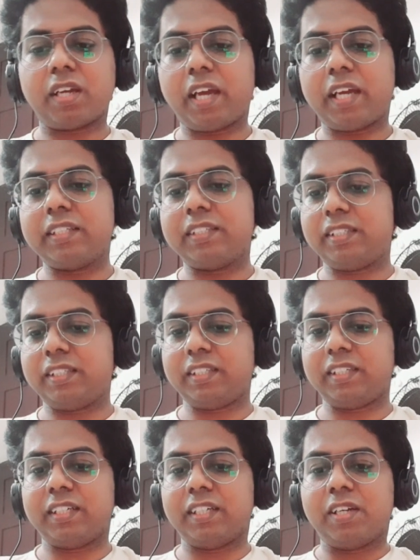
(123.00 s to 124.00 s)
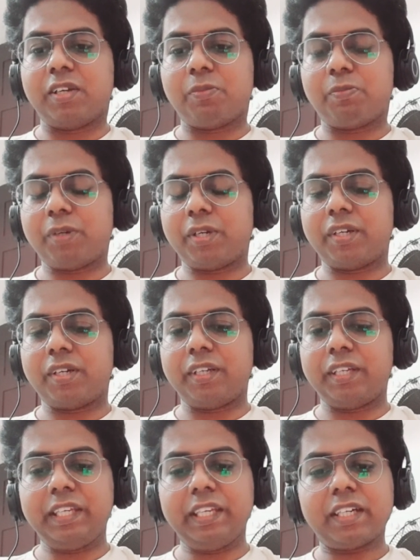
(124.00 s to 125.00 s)
and per
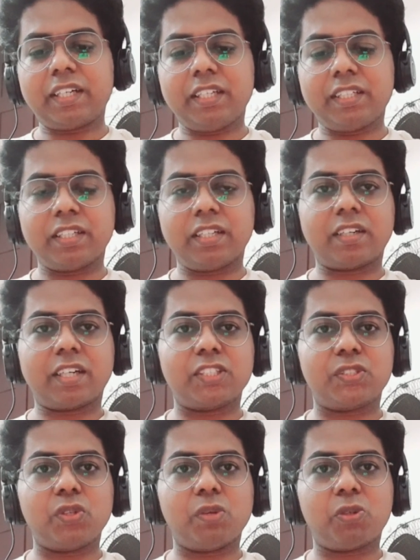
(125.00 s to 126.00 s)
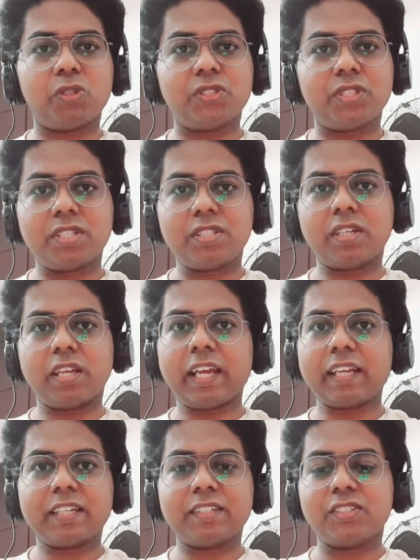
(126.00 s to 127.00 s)
year it runs to about
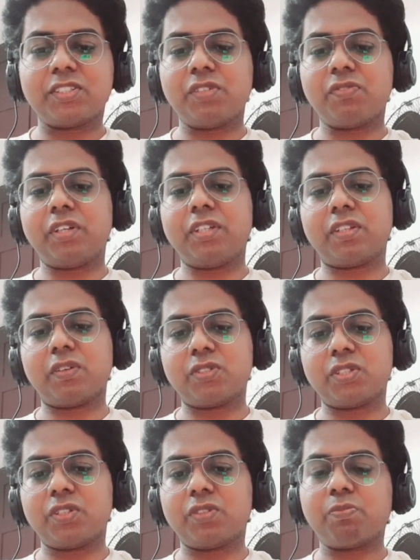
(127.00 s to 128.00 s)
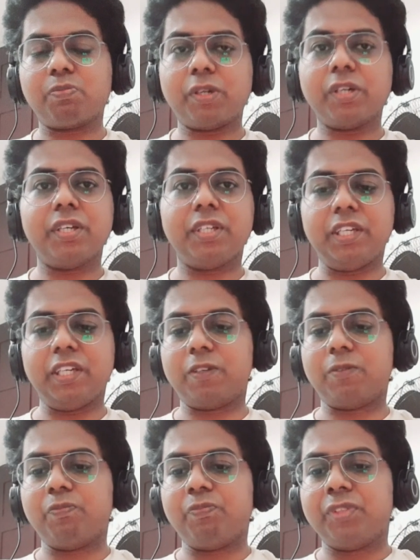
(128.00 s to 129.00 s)
6,65,000 per year.
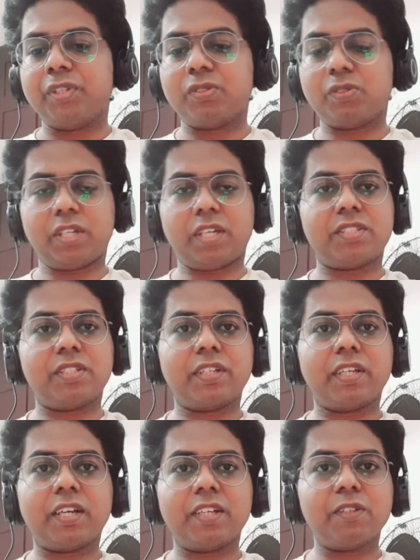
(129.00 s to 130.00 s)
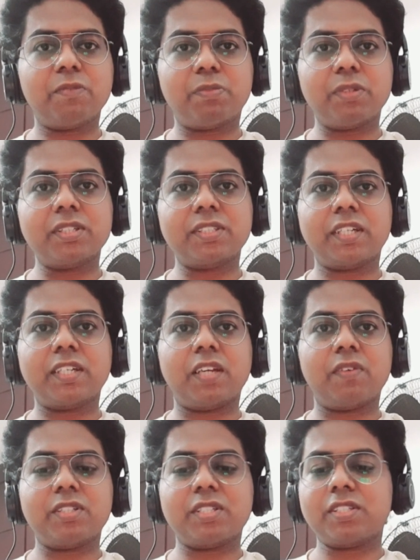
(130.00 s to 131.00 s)
So that's regarding the perks and
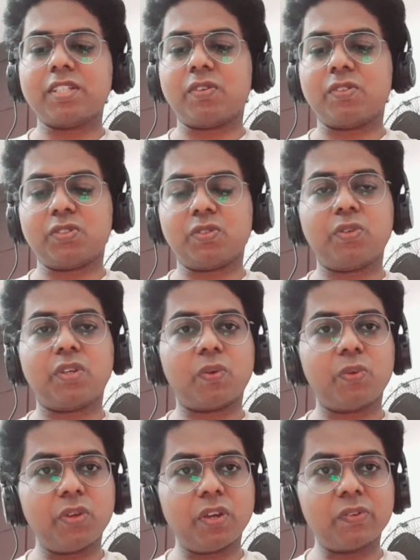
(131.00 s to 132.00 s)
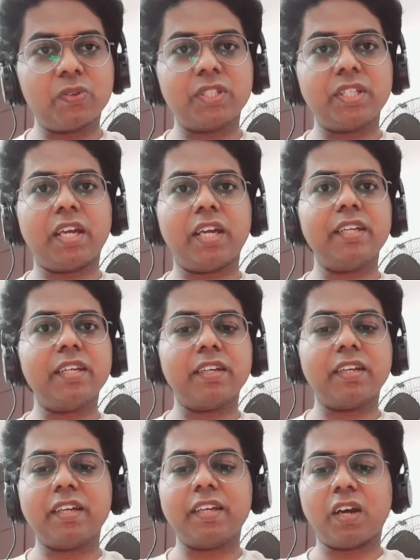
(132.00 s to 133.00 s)
allowances around. So now you have got the idea
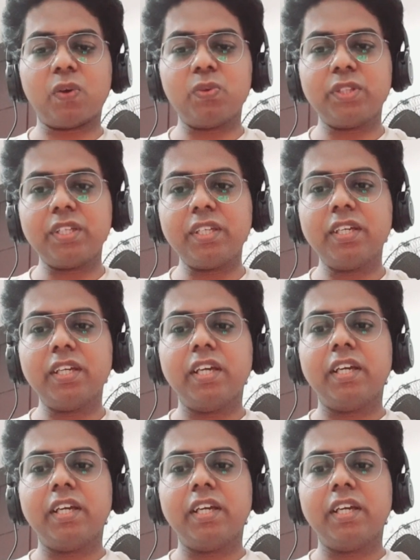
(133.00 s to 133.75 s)
regarding how the